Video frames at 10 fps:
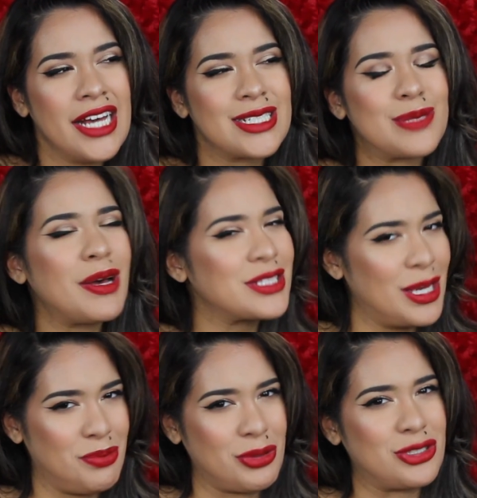Smells
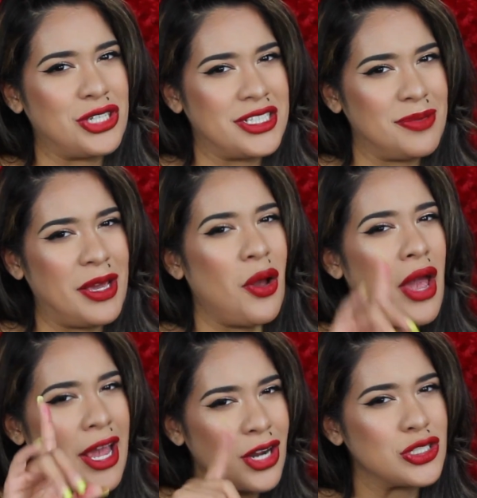like bullshit to me.
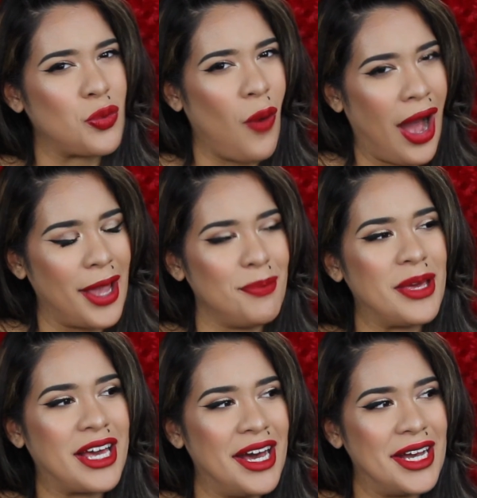Here's why.
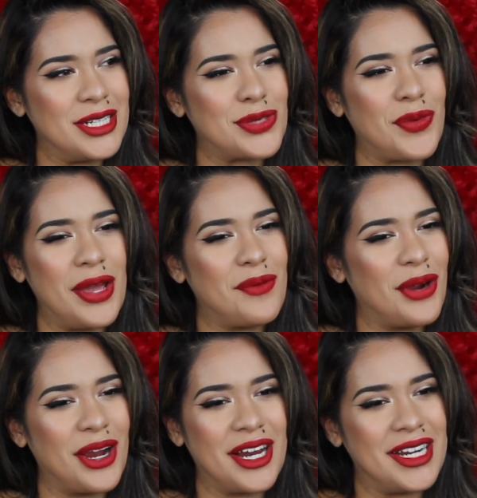Because we
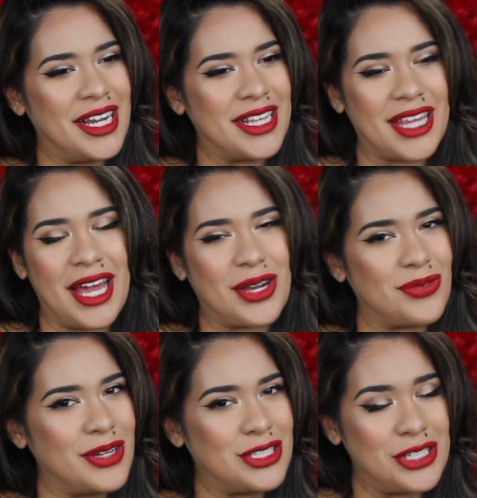weren't in
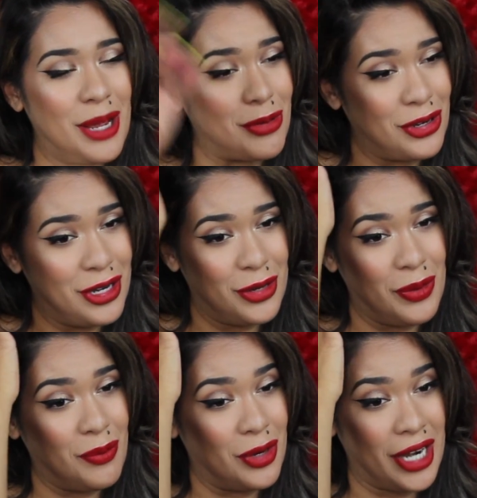a rich
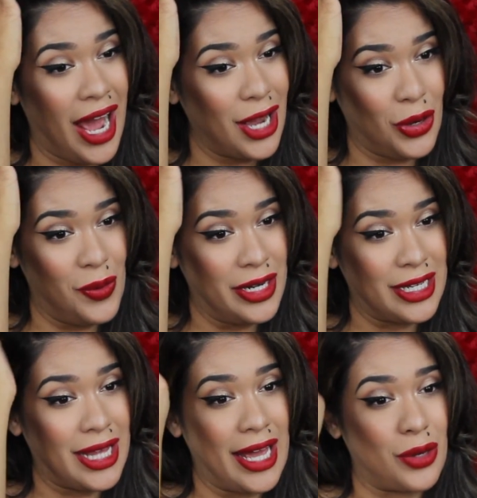neighborhood. We were not going
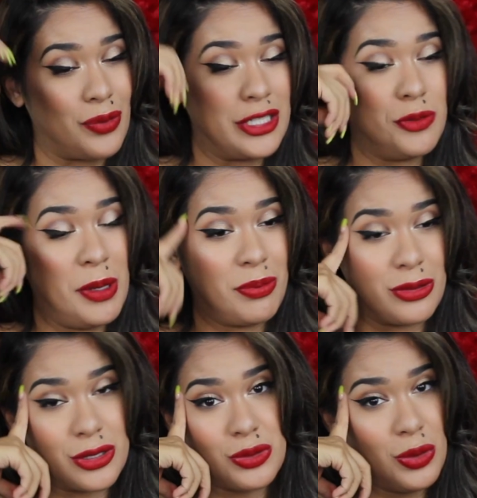to rich
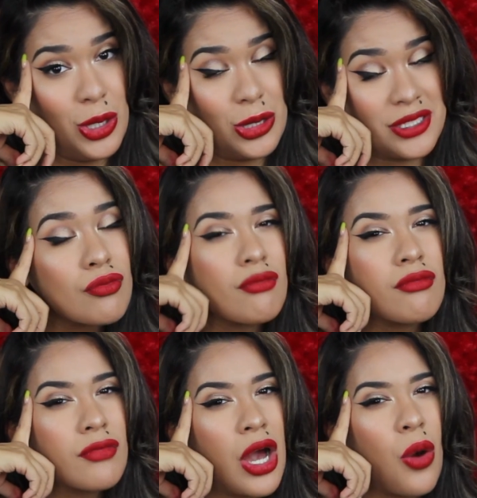people's schools.
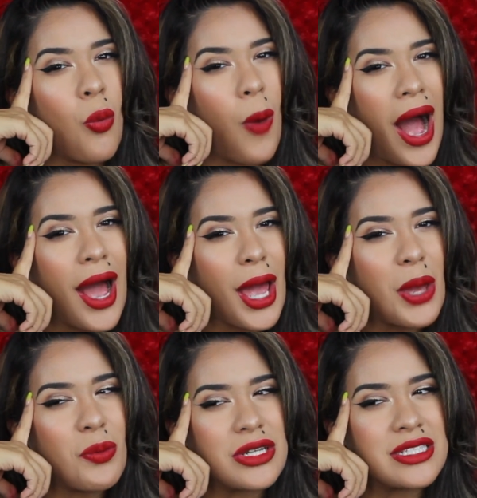
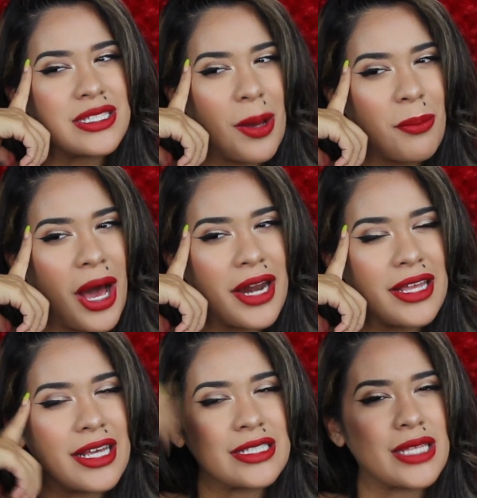why would
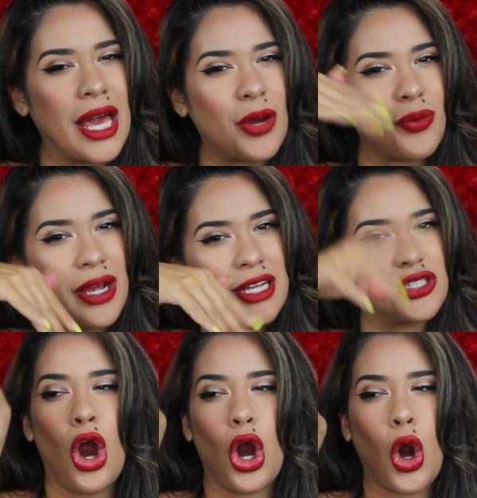somebody that's like
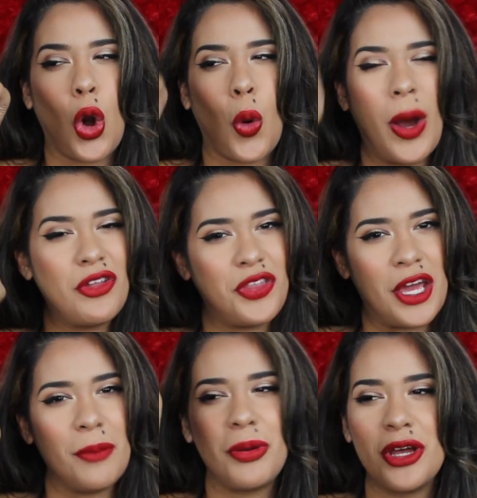rich or
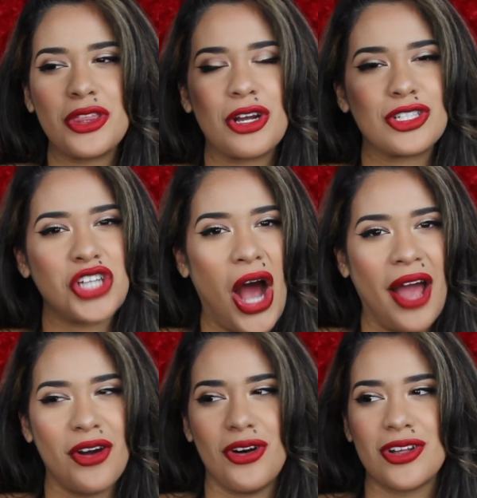wealthy put their
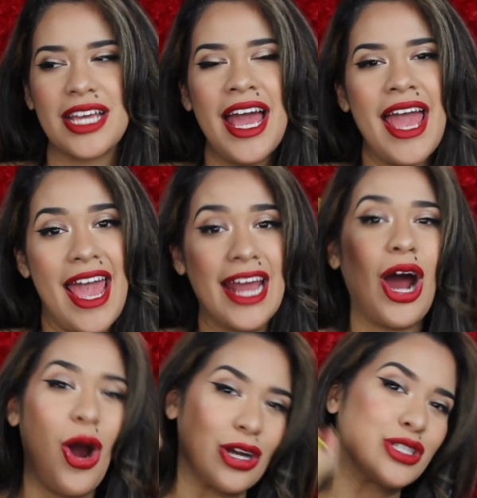child in
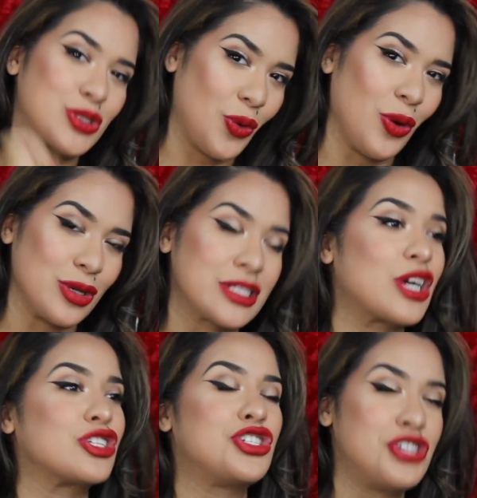our schools?
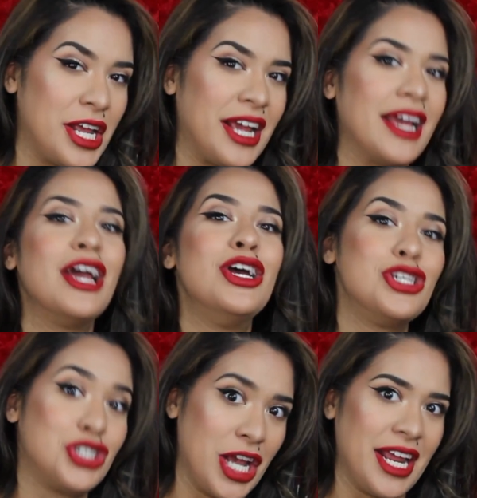They're
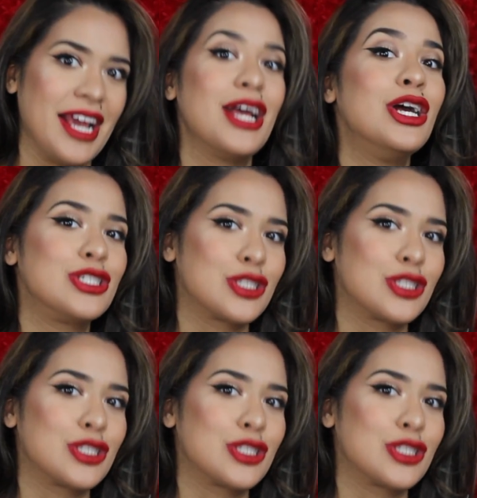shitty